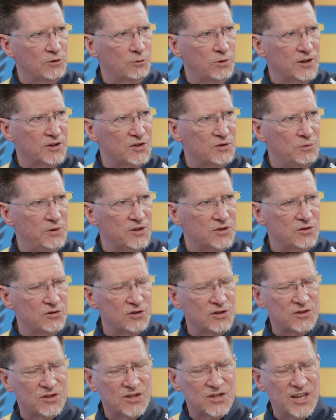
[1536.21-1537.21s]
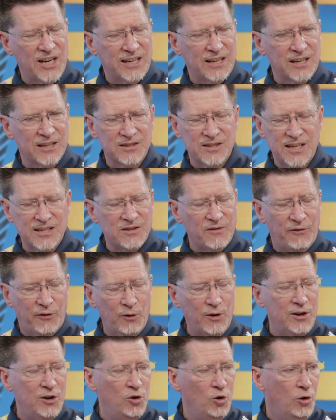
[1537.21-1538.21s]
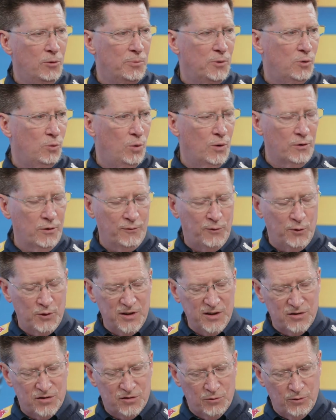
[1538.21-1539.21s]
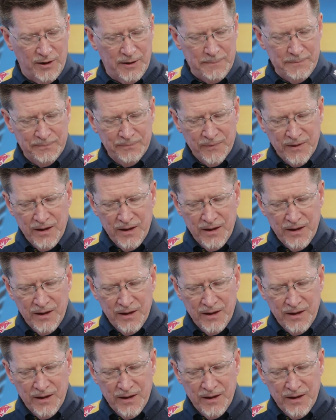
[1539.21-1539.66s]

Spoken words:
Credit Suisse in just a second, because that's a very noble, wonderful history,